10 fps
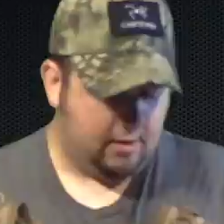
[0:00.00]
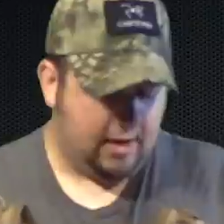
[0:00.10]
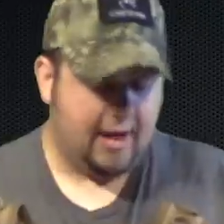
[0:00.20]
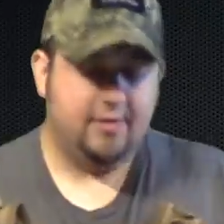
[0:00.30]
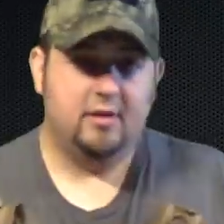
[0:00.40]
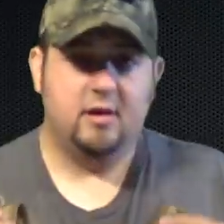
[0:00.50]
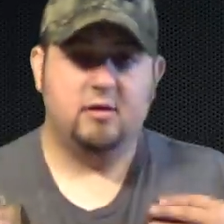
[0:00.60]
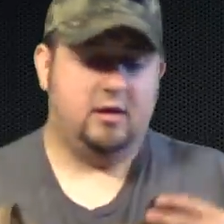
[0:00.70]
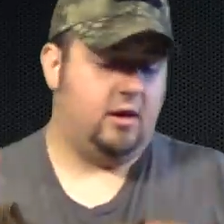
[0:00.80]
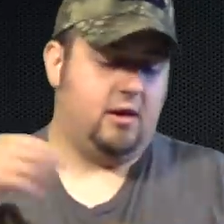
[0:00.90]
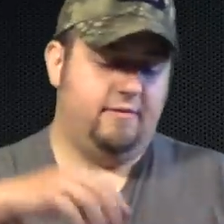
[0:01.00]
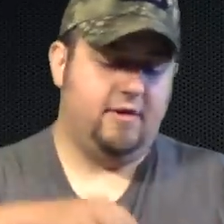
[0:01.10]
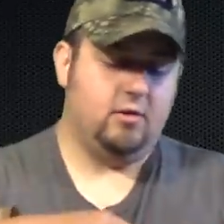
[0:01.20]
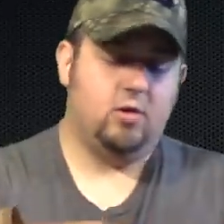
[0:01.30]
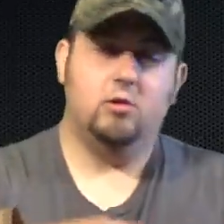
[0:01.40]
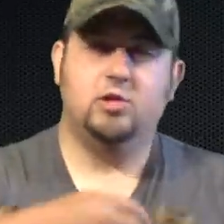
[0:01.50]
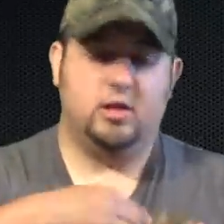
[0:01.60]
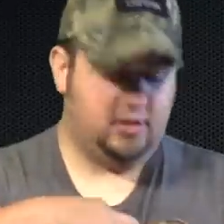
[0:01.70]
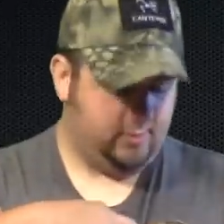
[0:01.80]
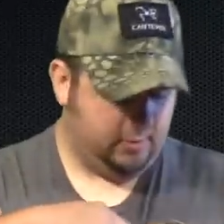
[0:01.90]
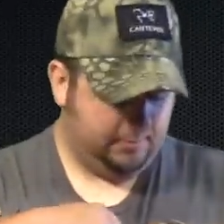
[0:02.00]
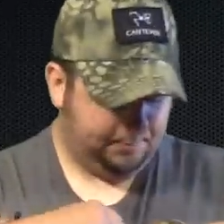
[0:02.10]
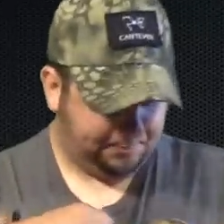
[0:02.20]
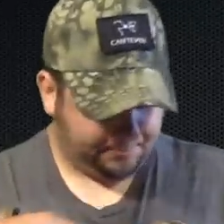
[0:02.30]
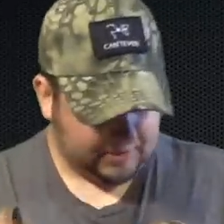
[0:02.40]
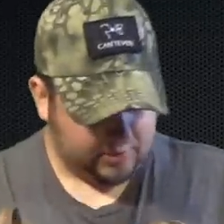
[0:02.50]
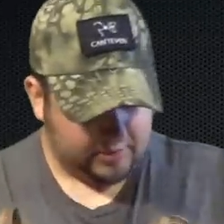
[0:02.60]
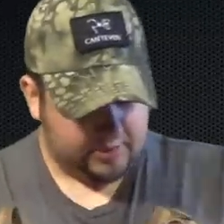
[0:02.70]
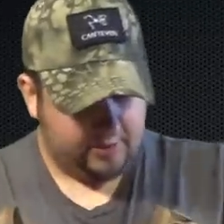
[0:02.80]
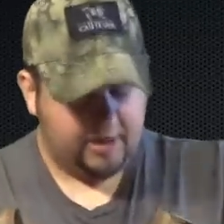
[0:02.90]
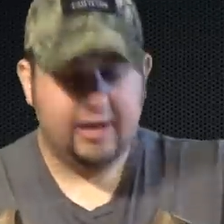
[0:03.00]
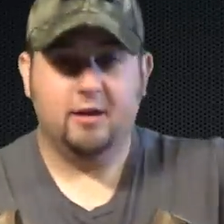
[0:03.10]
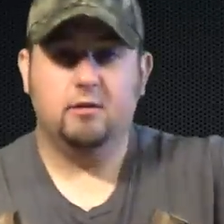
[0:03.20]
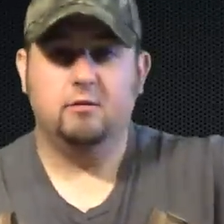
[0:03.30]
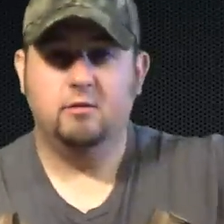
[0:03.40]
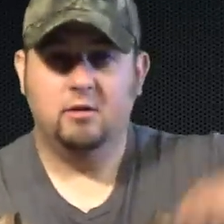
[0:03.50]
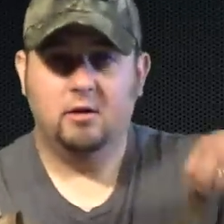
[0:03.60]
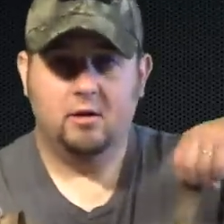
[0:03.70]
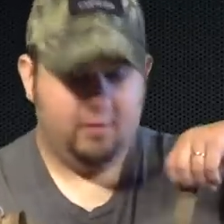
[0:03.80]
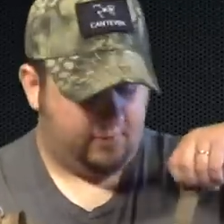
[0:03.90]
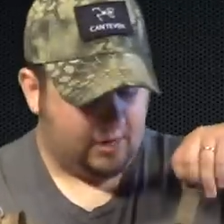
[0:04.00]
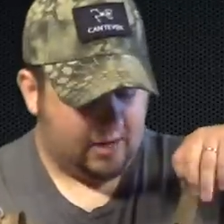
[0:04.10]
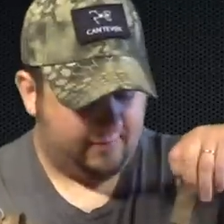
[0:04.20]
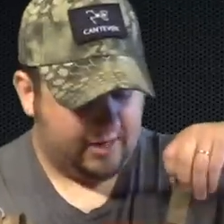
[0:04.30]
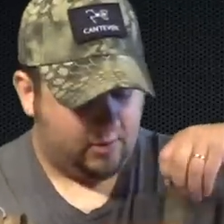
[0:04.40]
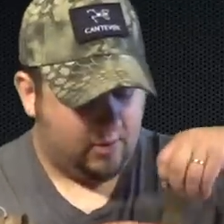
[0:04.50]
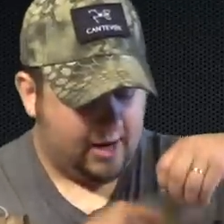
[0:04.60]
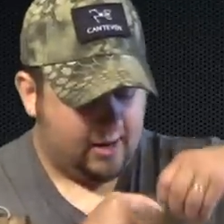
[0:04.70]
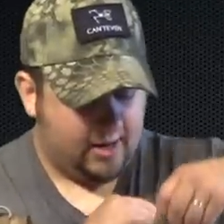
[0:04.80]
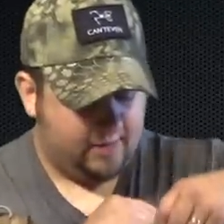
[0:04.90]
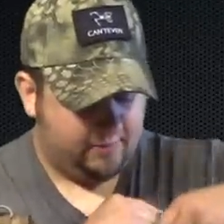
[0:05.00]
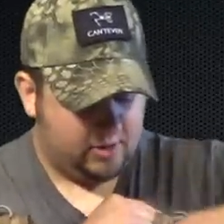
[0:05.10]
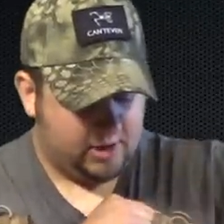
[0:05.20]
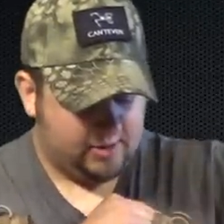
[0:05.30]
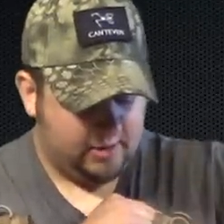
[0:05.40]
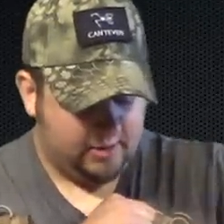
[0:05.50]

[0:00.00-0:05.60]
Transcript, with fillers: And then there are Velcro adjustable, as you can see right here, for kind of like a ride height for adjusting